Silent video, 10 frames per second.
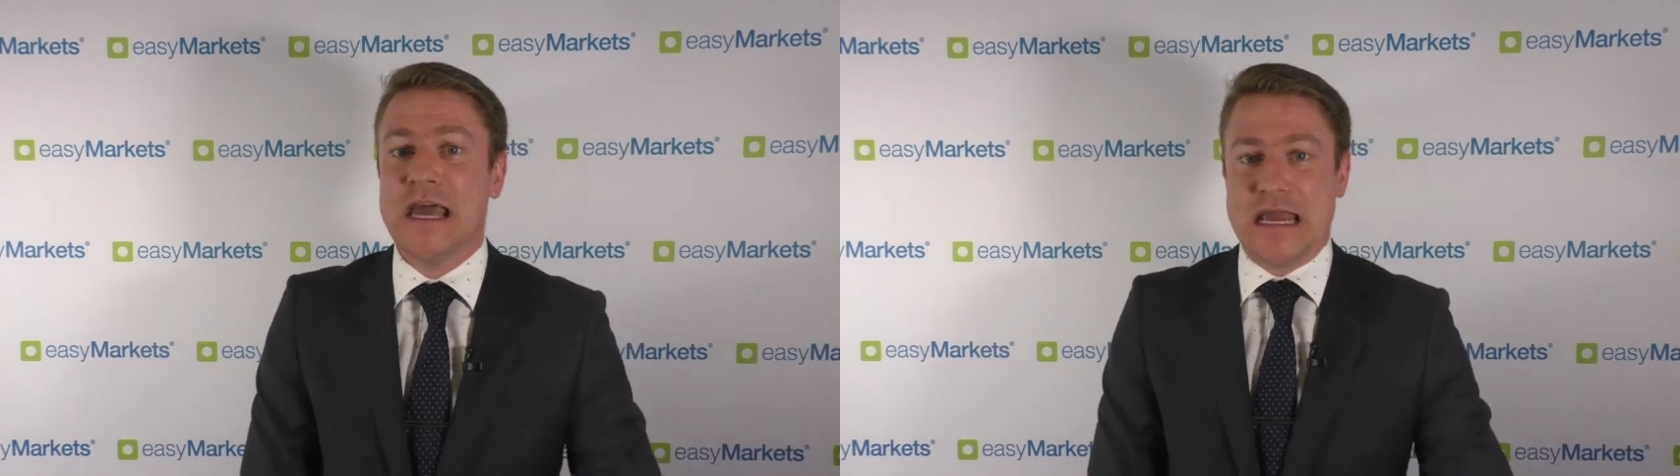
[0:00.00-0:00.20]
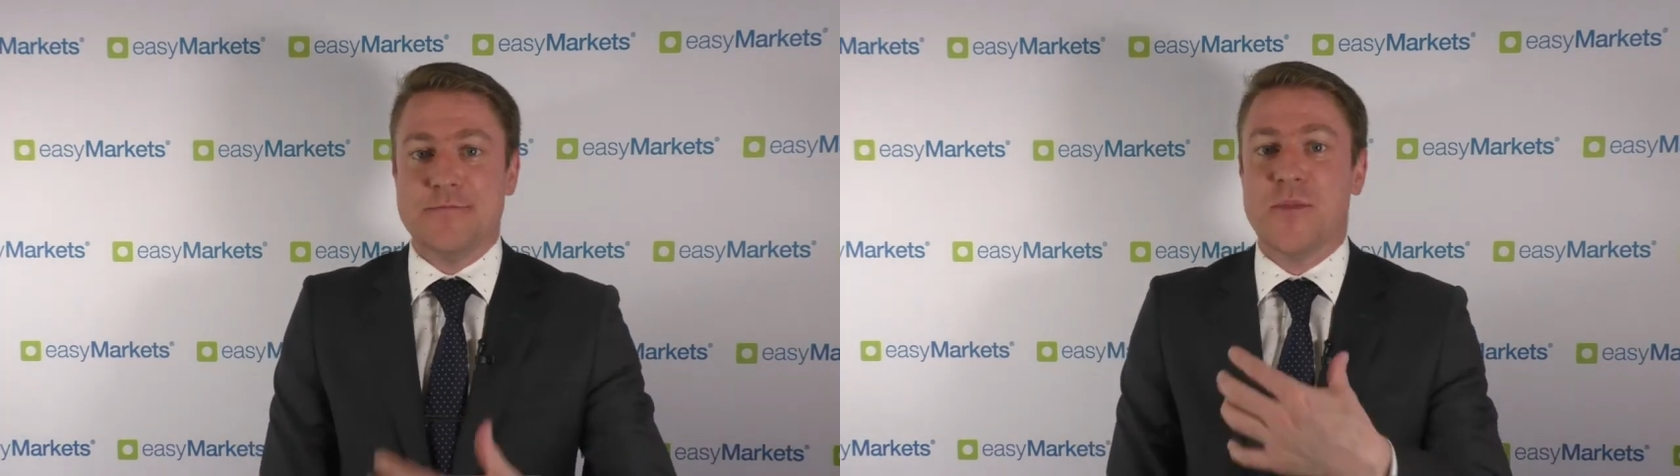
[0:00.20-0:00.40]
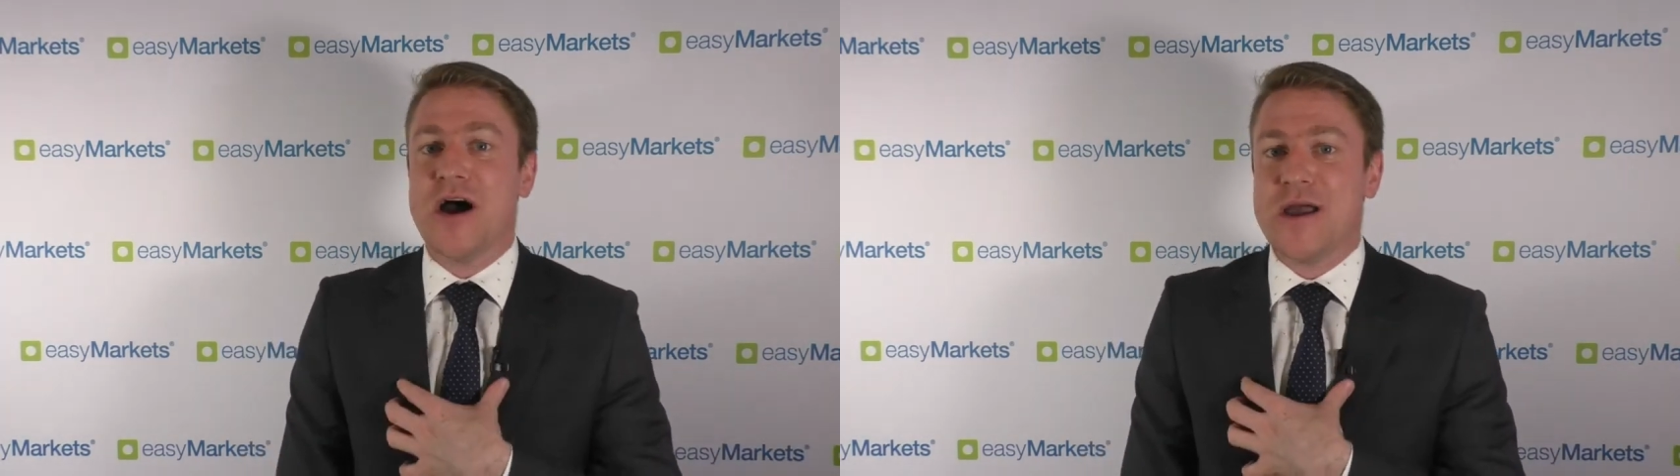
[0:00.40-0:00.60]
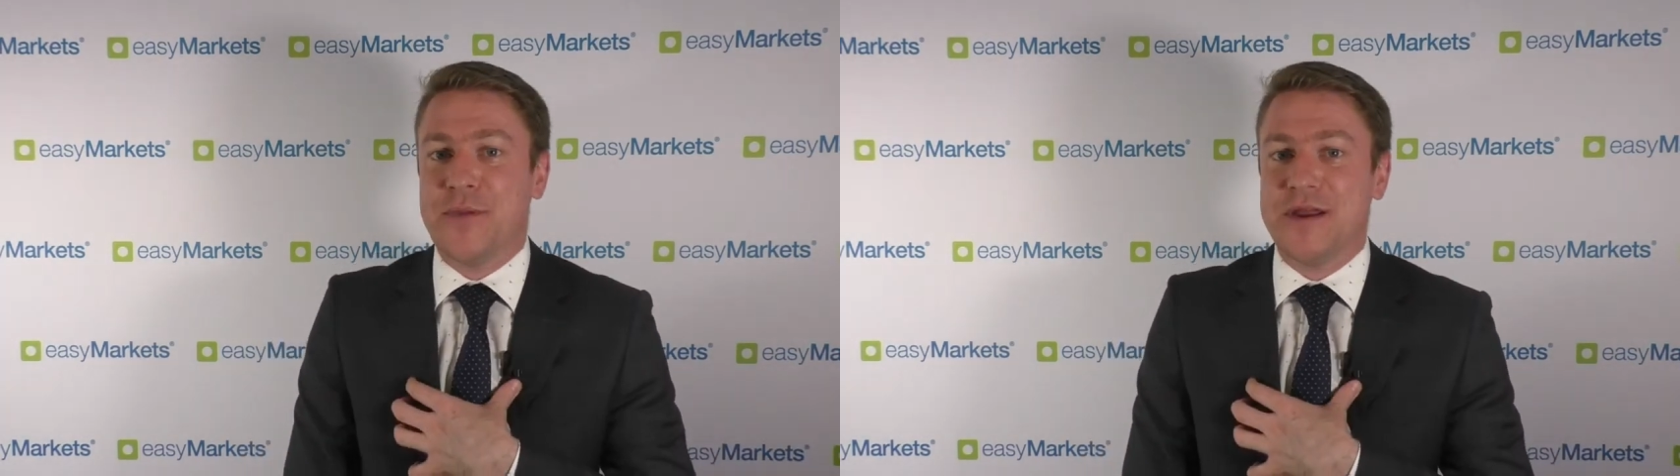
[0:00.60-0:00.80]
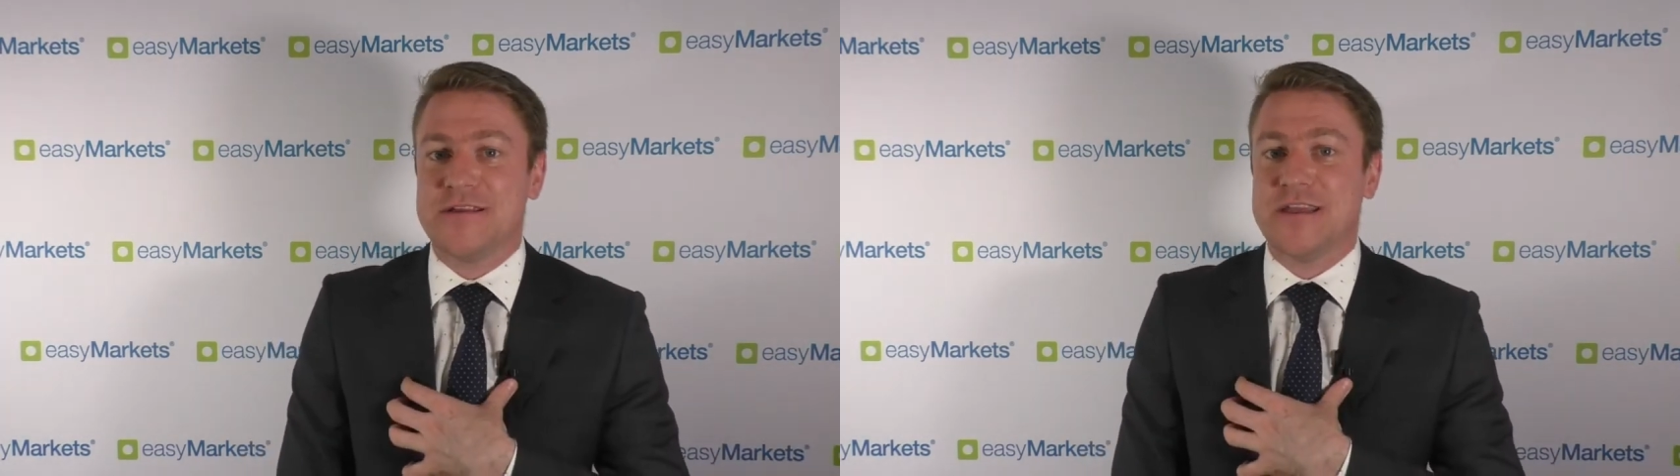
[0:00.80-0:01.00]
In my
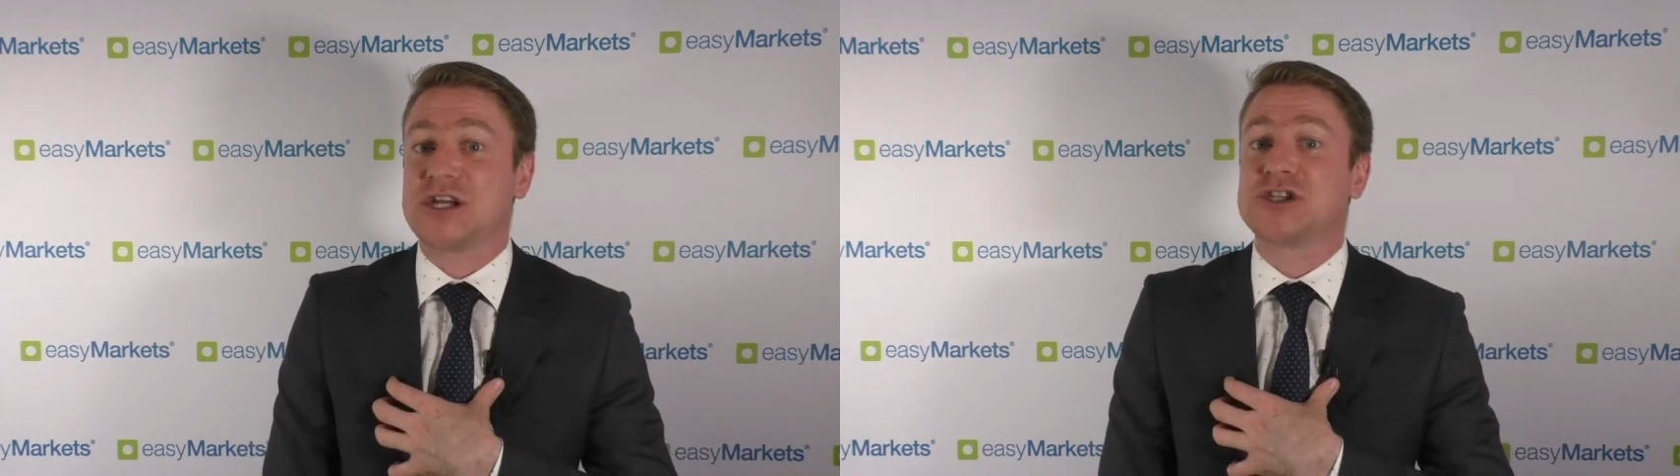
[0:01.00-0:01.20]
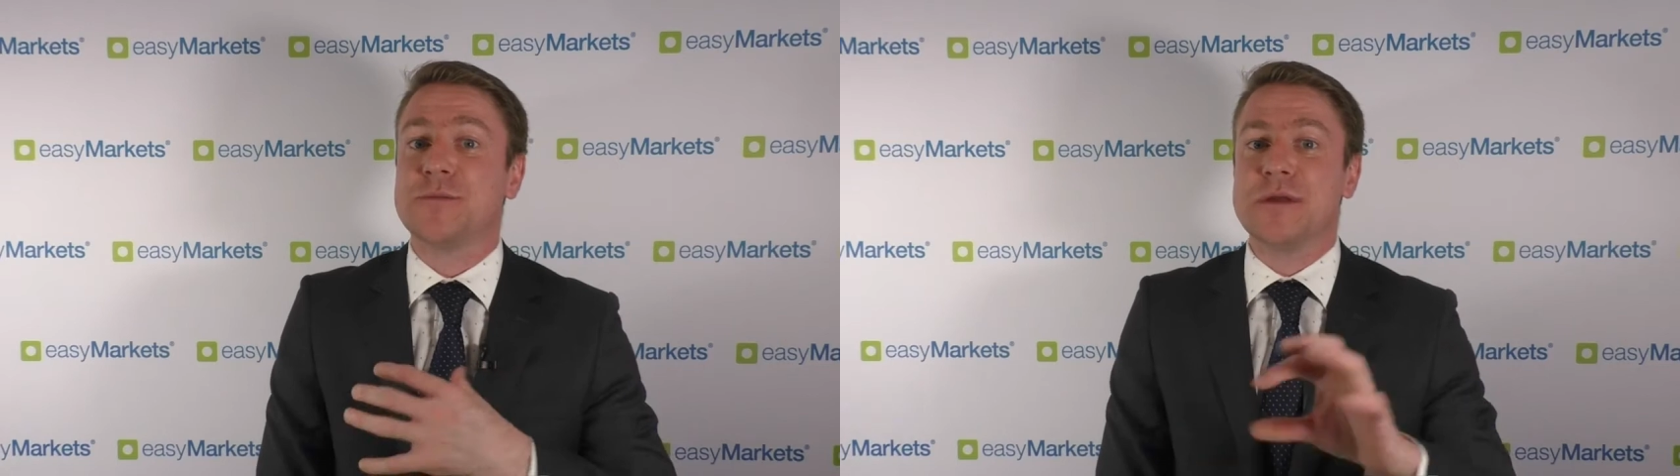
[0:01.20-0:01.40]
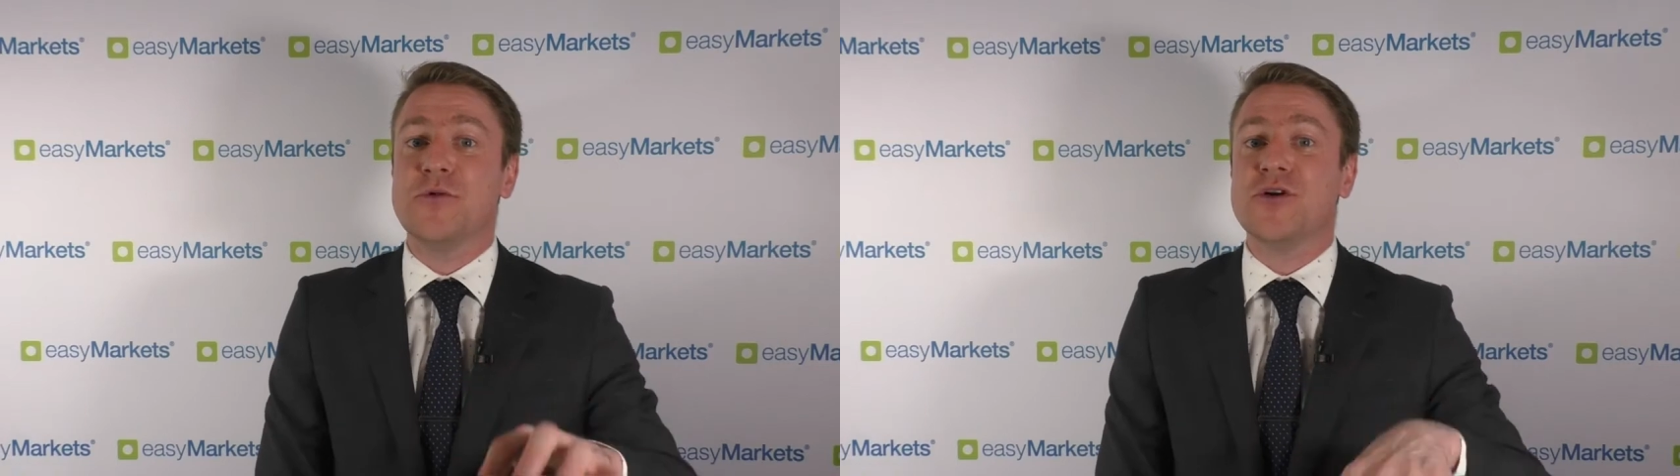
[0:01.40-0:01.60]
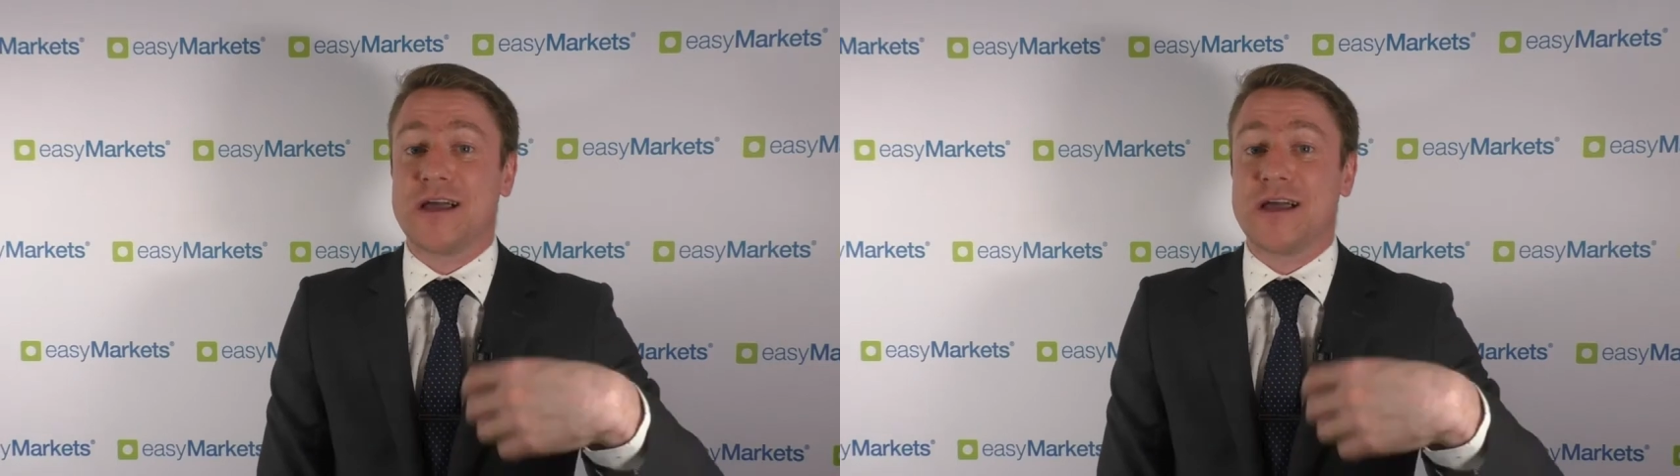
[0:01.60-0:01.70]
opinion, that should be more